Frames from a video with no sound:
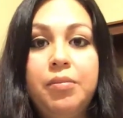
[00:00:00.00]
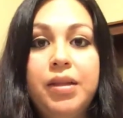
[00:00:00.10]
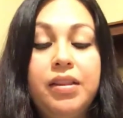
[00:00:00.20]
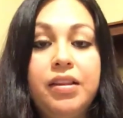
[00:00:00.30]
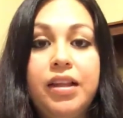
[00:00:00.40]

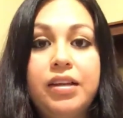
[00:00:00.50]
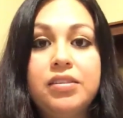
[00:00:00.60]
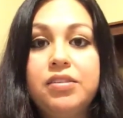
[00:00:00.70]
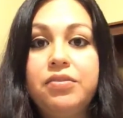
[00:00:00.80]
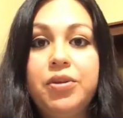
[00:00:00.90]
in the
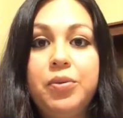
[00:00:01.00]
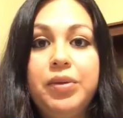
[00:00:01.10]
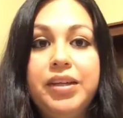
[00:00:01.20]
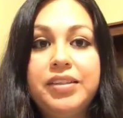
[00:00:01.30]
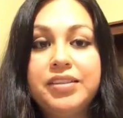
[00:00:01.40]
next few
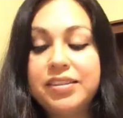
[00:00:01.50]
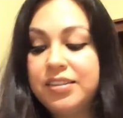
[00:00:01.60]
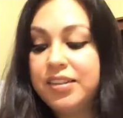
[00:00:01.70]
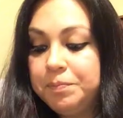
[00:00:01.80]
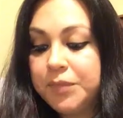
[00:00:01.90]
weeks.
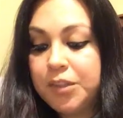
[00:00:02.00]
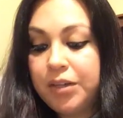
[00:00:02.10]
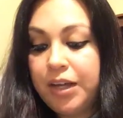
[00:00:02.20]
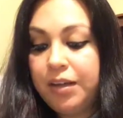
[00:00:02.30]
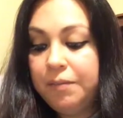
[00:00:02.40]
So
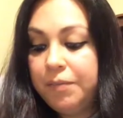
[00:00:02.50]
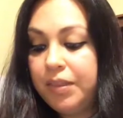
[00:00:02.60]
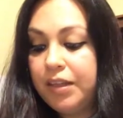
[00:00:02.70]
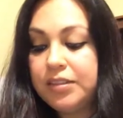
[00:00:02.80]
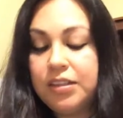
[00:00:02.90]
yeah,
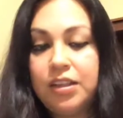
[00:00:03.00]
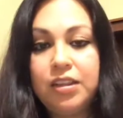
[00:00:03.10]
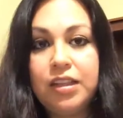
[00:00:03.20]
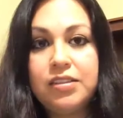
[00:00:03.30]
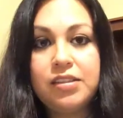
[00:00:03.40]
that's
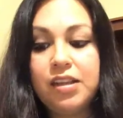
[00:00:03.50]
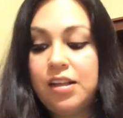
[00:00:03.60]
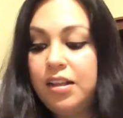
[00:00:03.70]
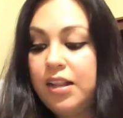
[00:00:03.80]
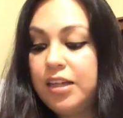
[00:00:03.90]
the
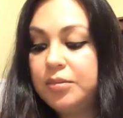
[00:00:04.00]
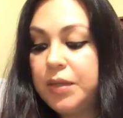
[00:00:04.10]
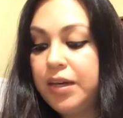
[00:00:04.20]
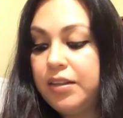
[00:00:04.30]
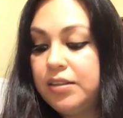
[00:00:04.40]
last
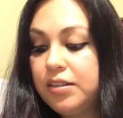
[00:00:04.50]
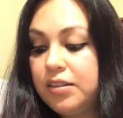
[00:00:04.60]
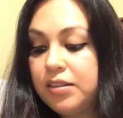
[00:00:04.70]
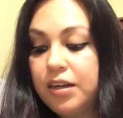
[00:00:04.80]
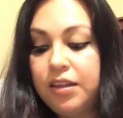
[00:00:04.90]
behind the
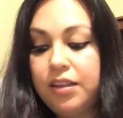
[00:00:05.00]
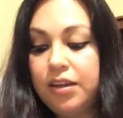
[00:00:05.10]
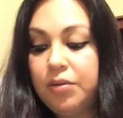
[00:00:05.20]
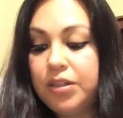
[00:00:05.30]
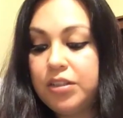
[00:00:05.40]
scenes kind of thing
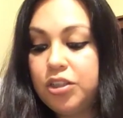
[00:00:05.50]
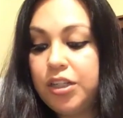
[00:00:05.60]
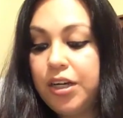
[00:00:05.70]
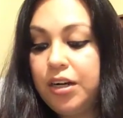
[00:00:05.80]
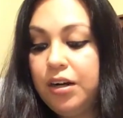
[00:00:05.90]
I wanted to
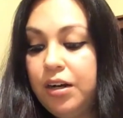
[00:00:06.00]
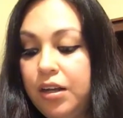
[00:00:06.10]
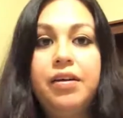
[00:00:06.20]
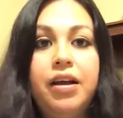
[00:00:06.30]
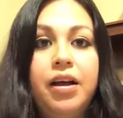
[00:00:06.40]
share.
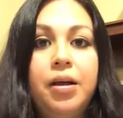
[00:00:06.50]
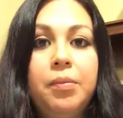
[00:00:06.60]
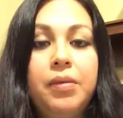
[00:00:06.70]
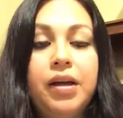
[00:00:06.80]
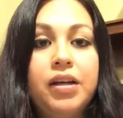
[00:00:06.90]

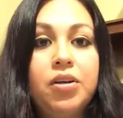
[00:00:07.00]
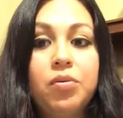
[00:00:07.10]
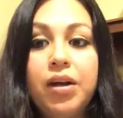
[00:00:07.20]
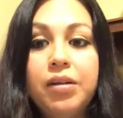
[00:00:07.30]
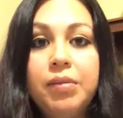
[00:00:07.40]
I'm going to
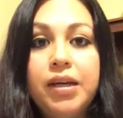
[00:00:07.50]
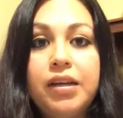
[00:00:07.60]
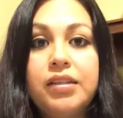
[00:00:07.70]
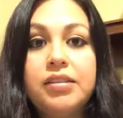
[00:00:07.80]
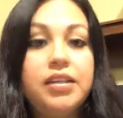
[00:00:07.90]
run
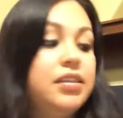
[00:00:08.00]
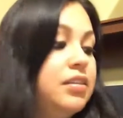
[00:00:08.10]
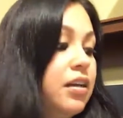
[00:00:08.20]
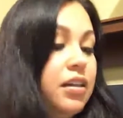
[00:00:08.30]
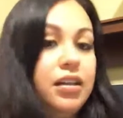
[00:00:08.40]
because I need
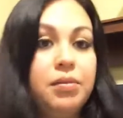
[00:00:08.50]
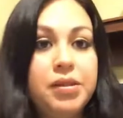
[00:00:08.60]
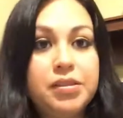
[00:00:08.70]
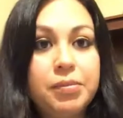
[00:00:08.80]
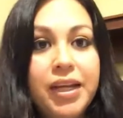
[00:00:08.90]
to clean up
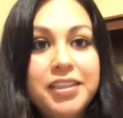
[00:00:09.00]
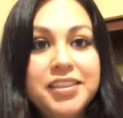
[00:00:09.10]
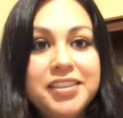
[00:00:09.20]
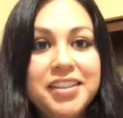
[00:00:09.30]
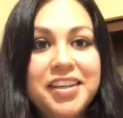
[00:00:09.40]
this mess.